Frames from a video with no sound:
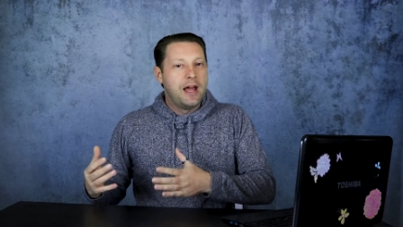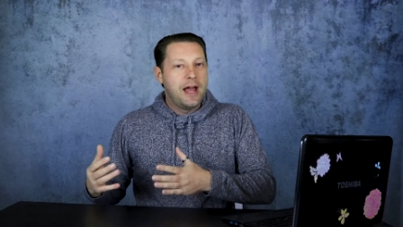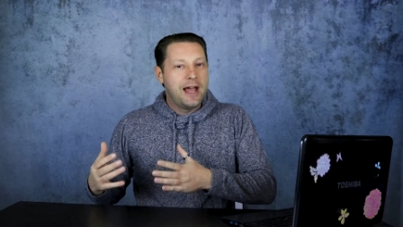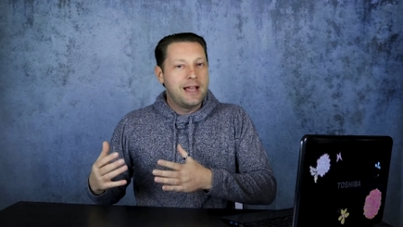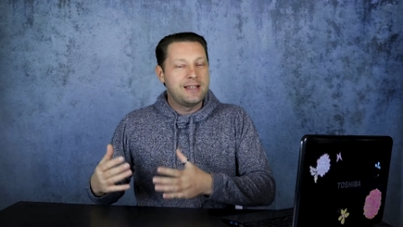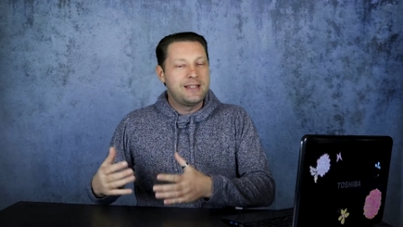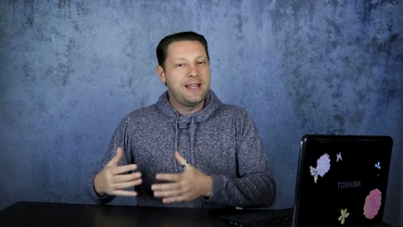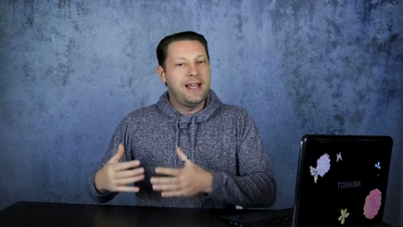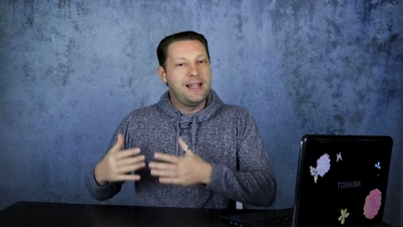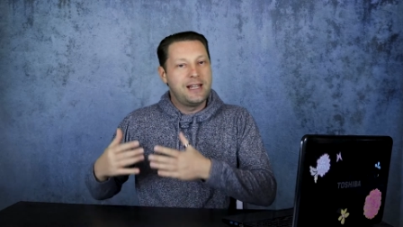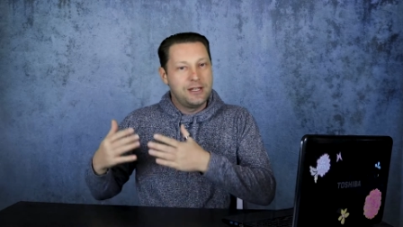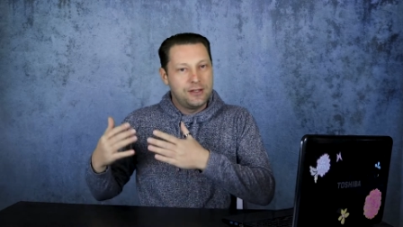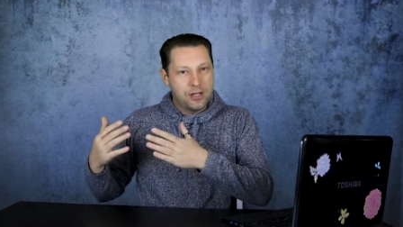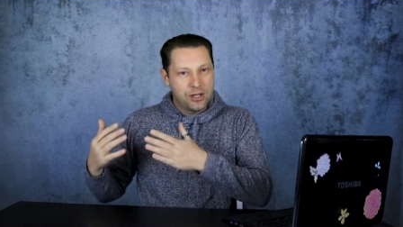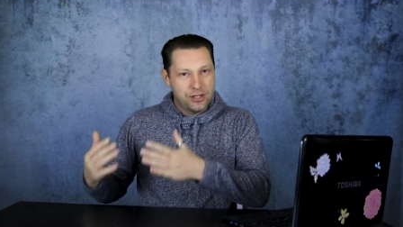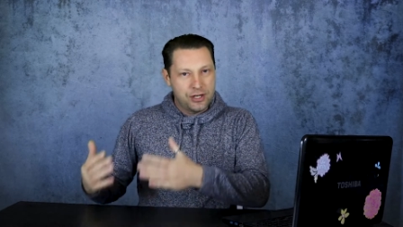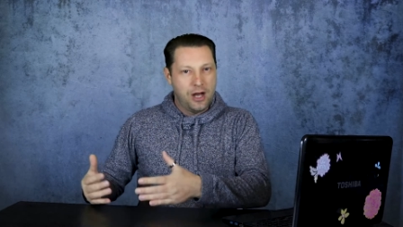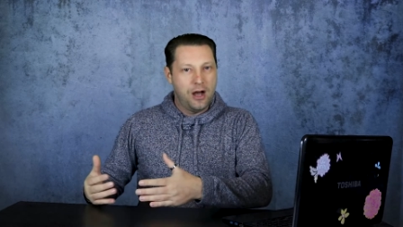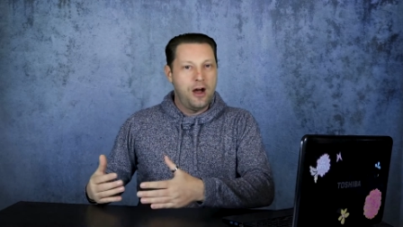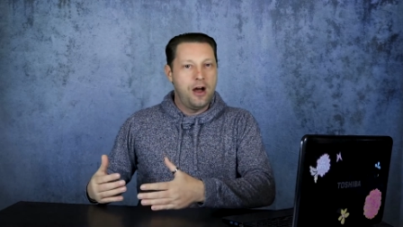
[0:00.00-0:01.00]
has taken the
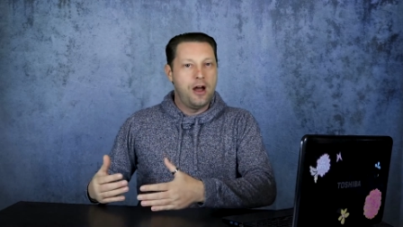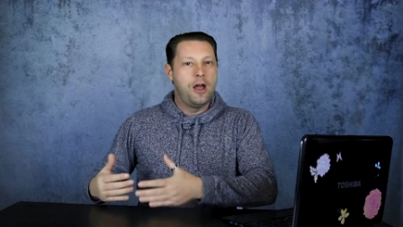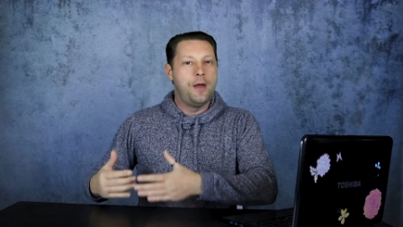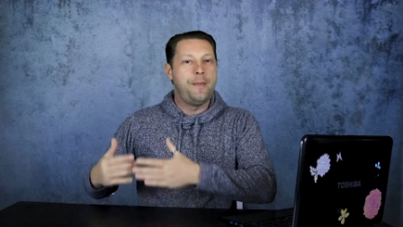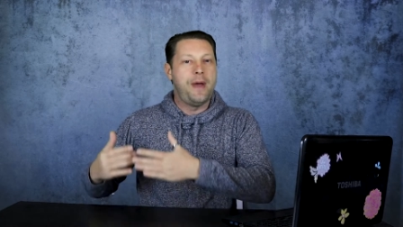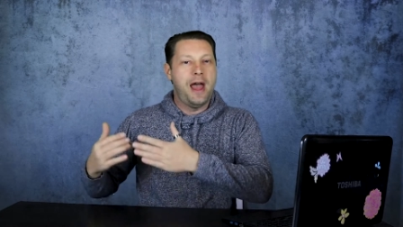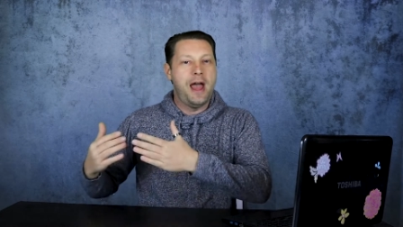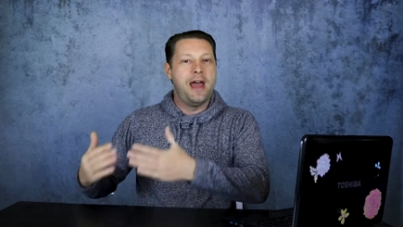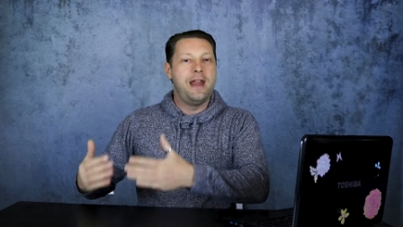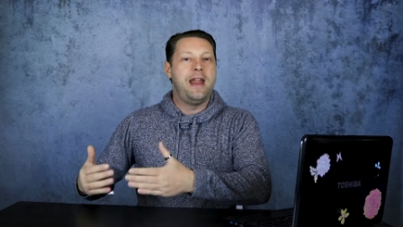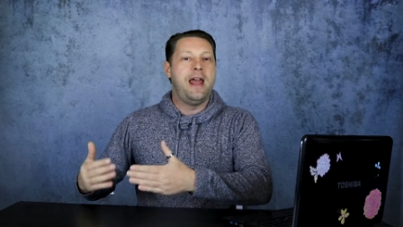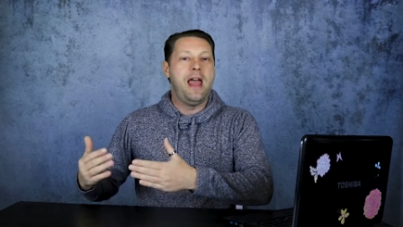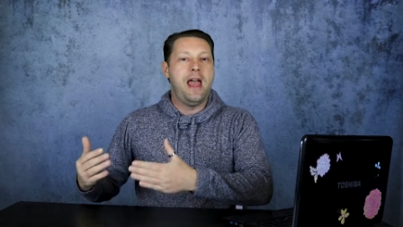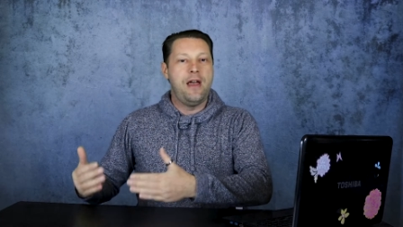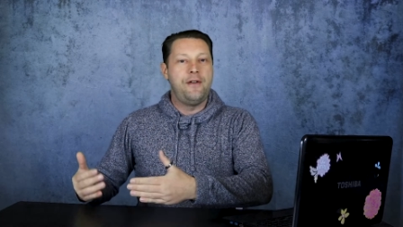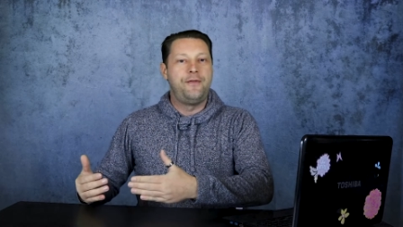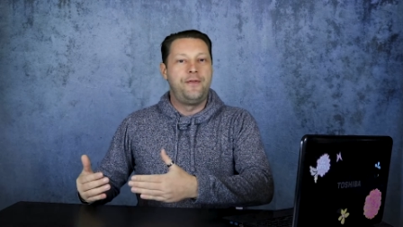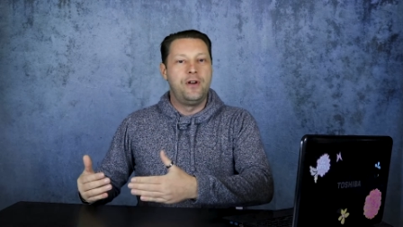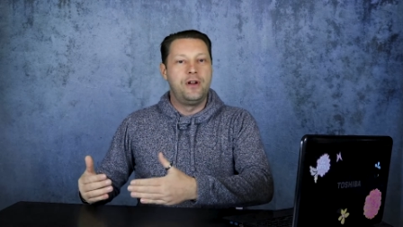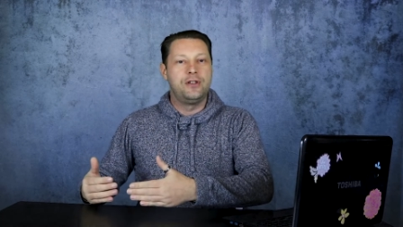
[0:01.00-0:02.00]
time and
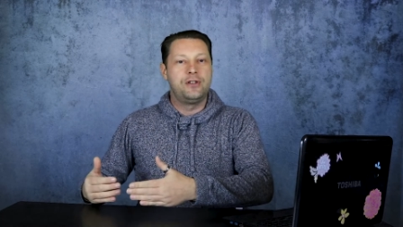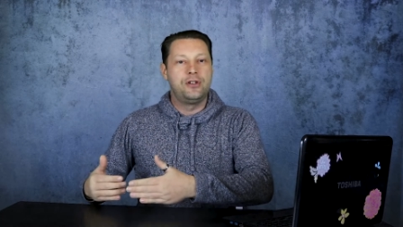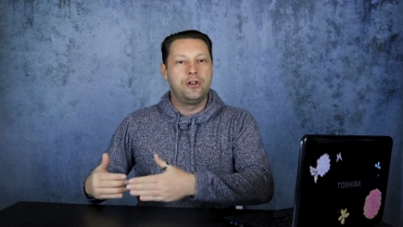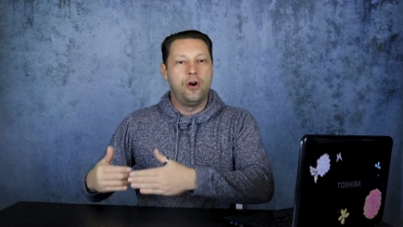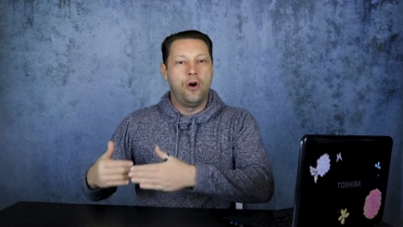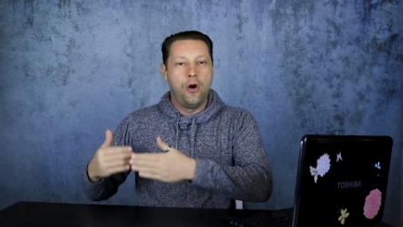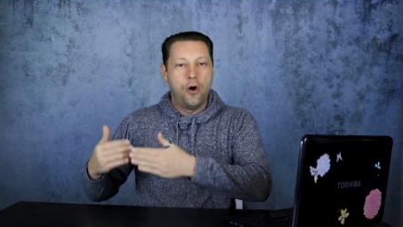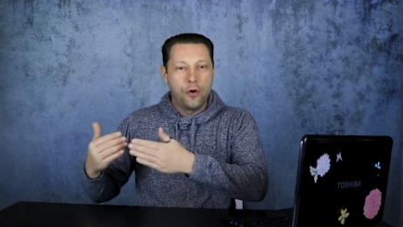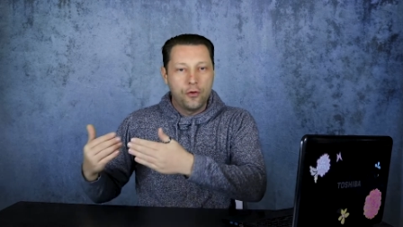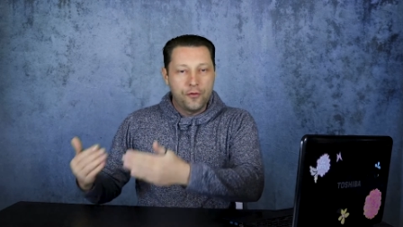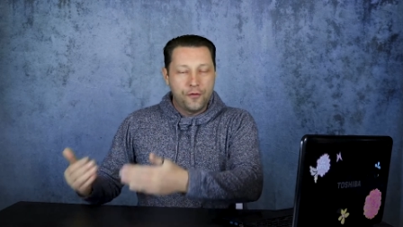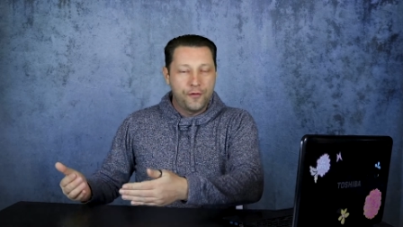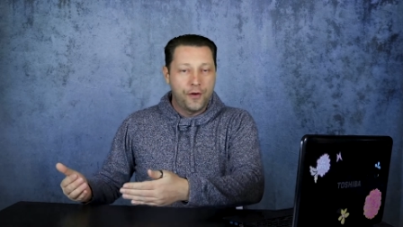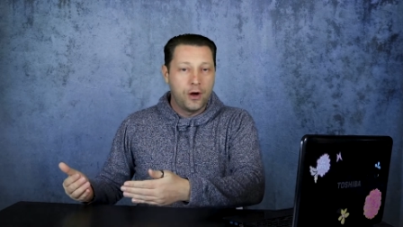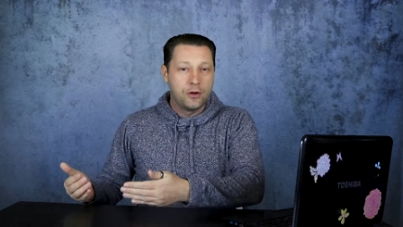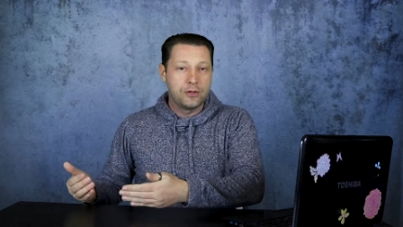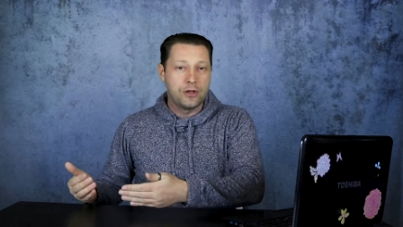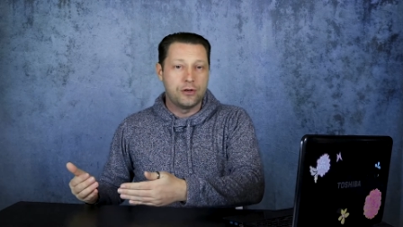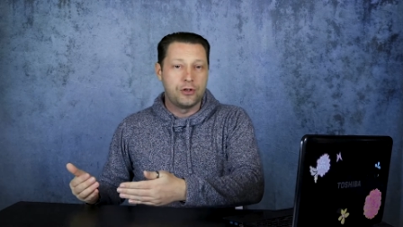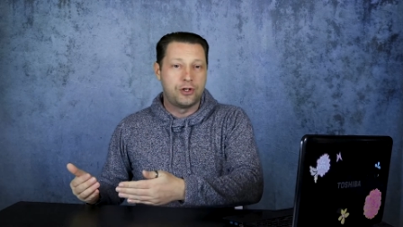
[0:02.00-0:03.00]
effort on
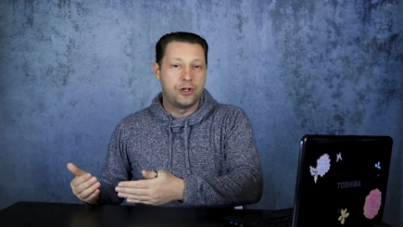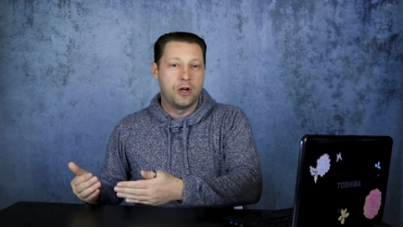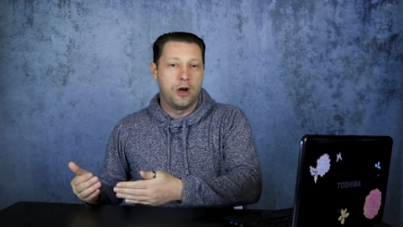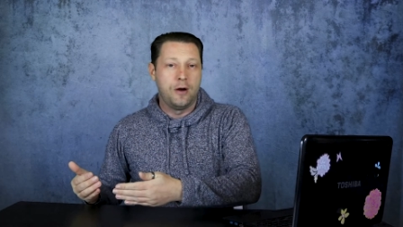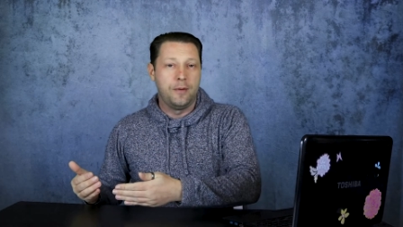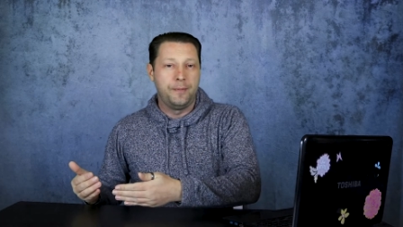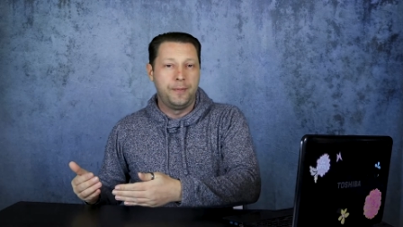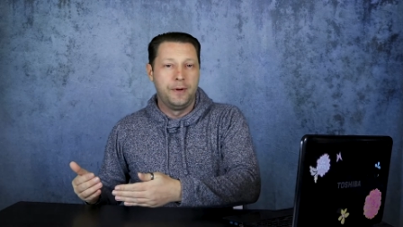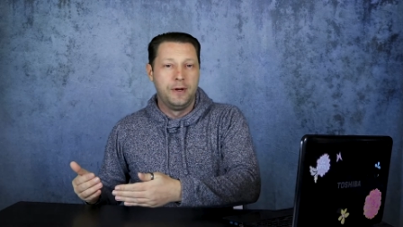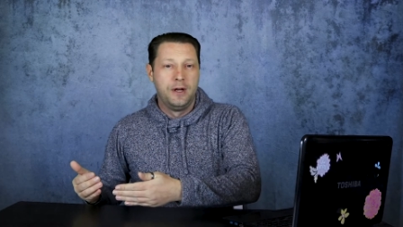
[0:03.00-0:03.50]
Photoshop,